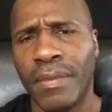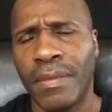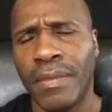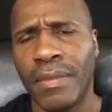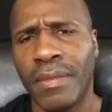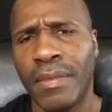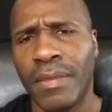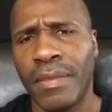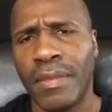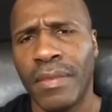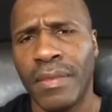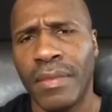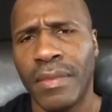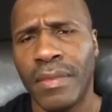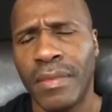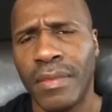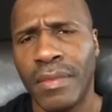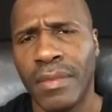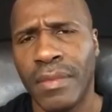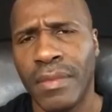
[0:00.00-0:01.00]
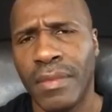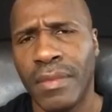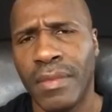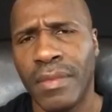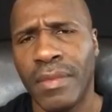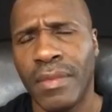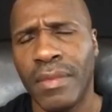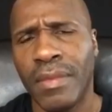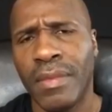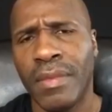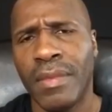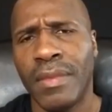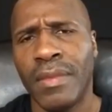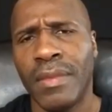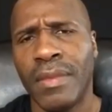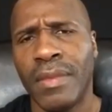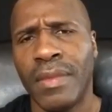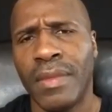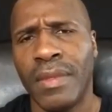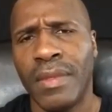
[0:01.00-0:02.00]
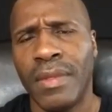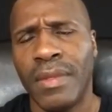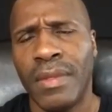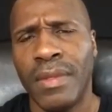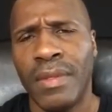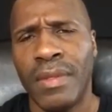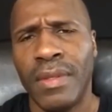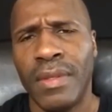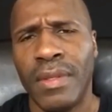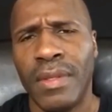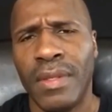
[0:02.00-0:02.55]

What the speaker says: No one is speaking in this clip.